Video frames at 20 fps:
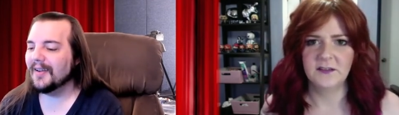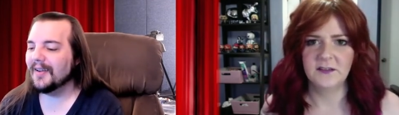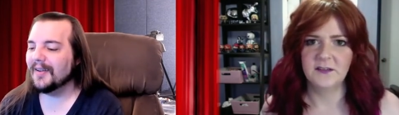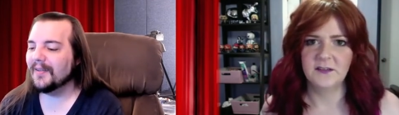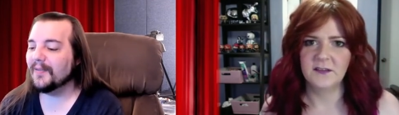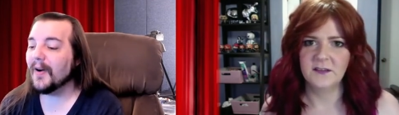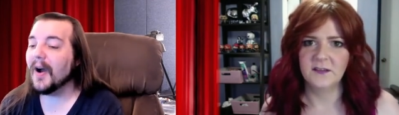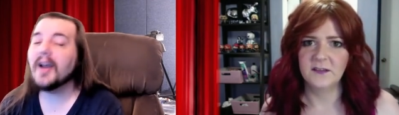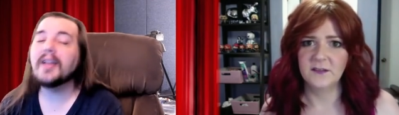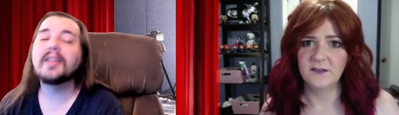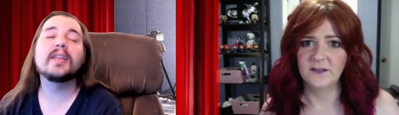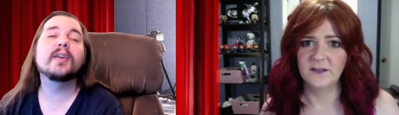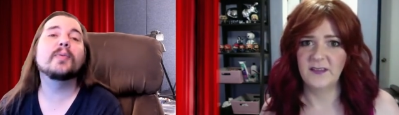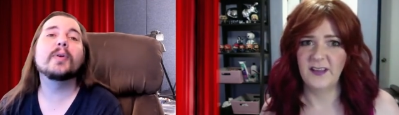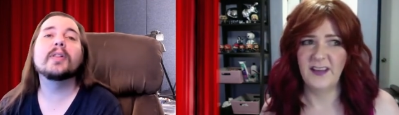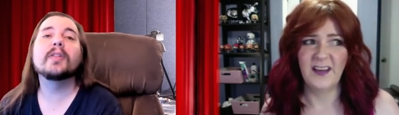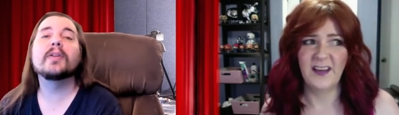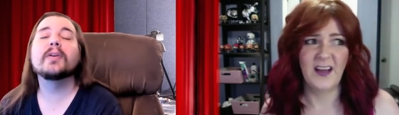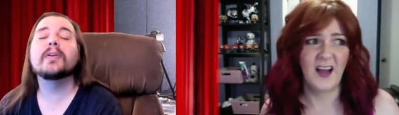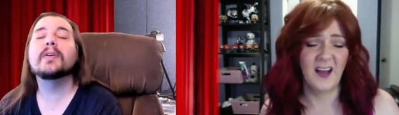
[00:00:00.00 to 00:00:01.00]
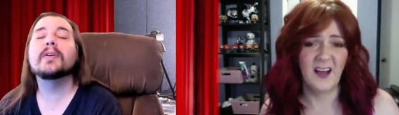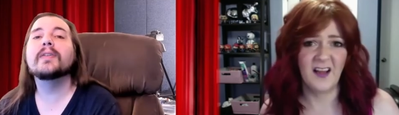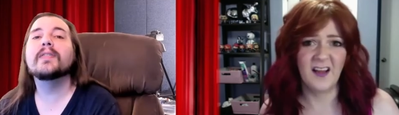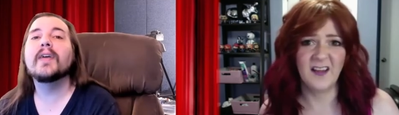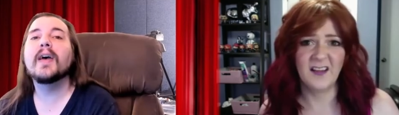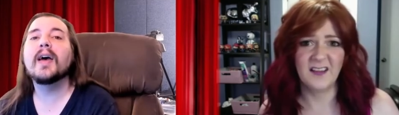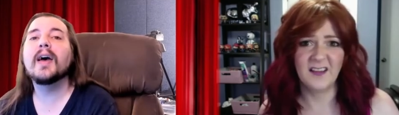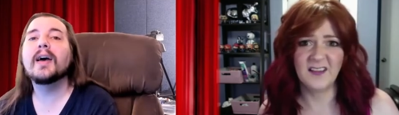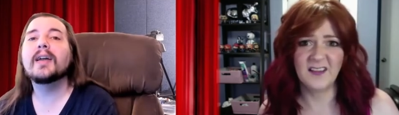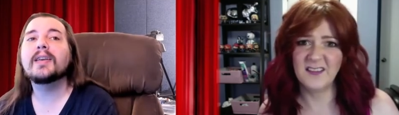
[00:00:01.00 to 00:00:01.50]
Speaker 1: And finally, we learned
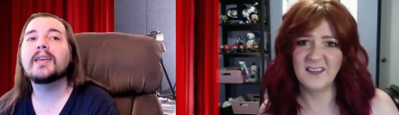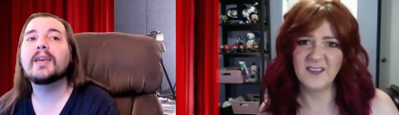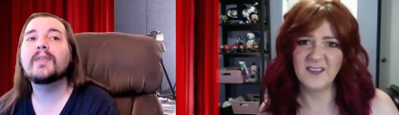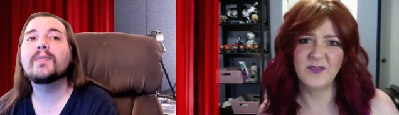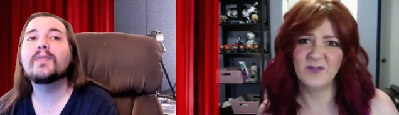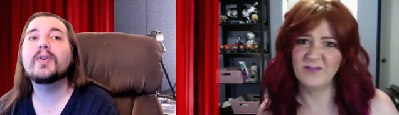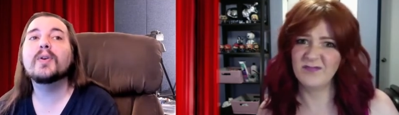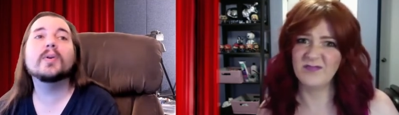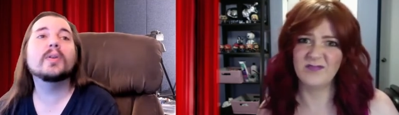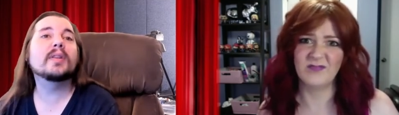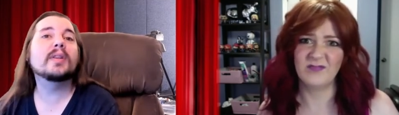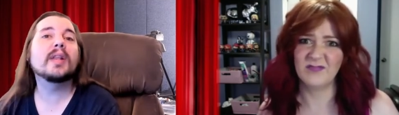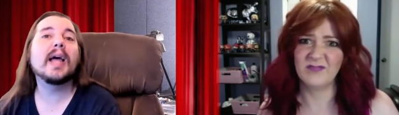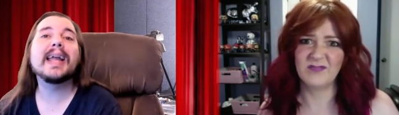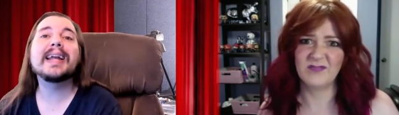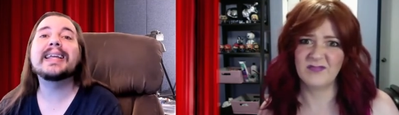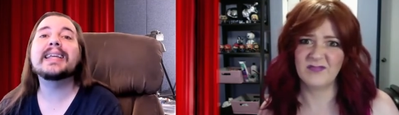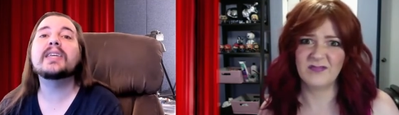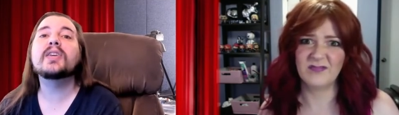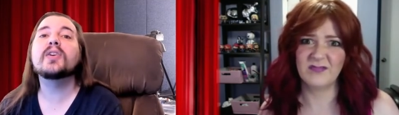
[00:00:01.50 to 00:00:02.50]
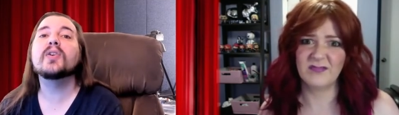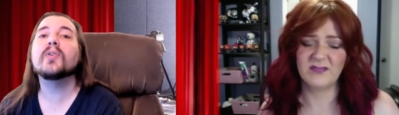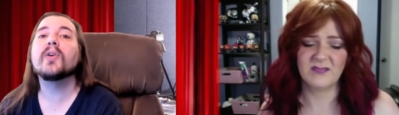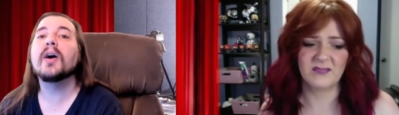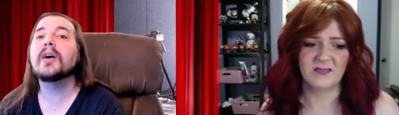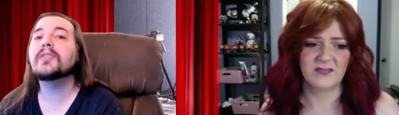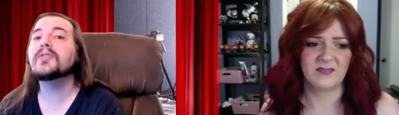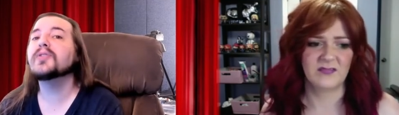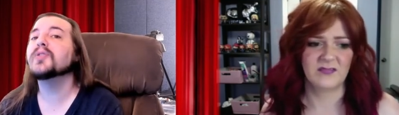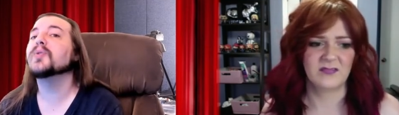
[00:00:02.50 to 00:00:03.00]
that if you're lighting your
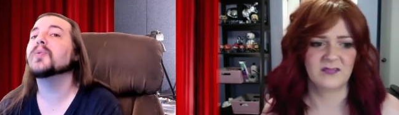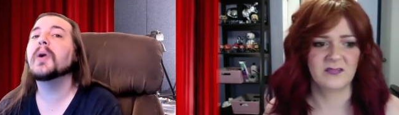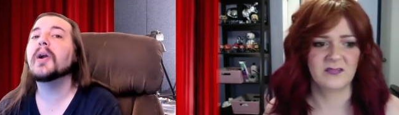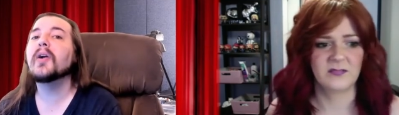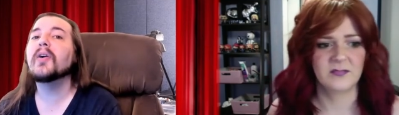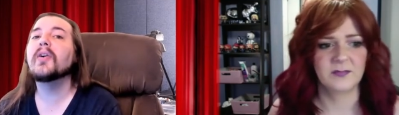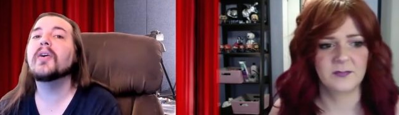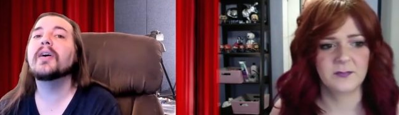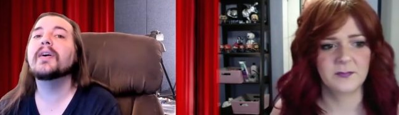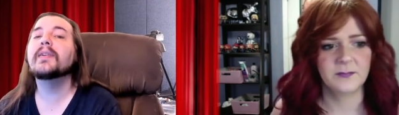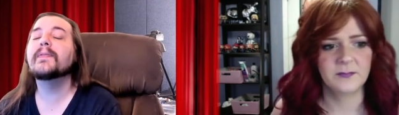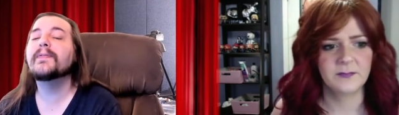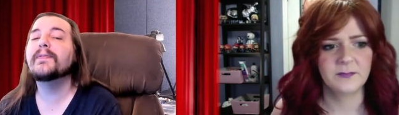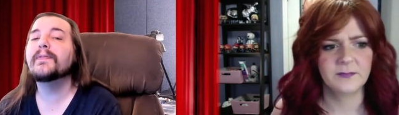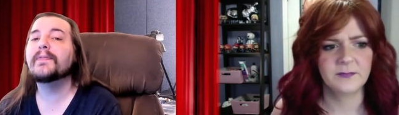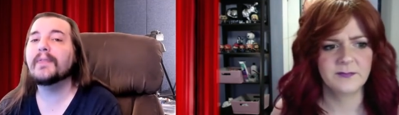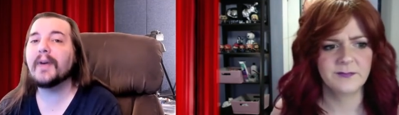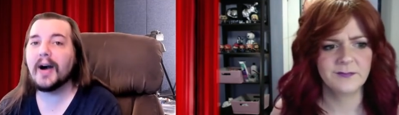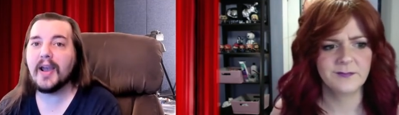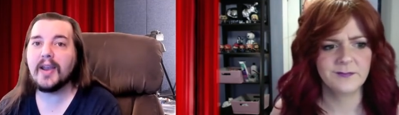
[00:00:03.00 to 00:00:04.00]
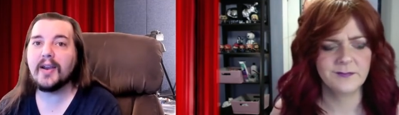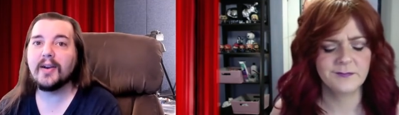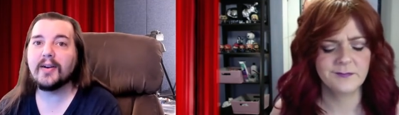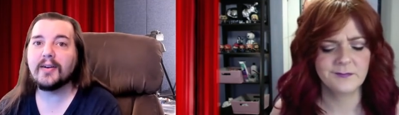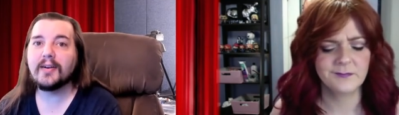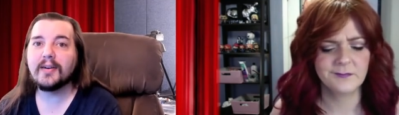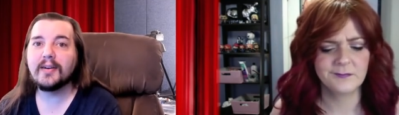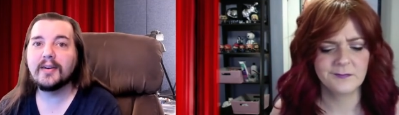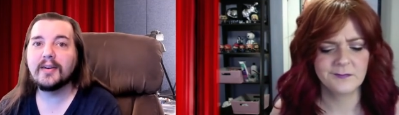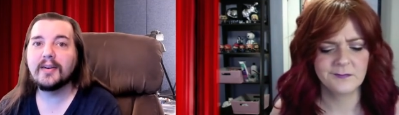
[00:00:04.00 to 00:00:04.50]
underwear on
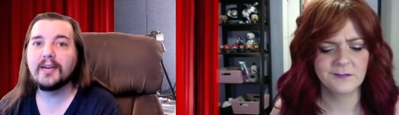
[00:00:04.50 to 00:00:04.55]
fire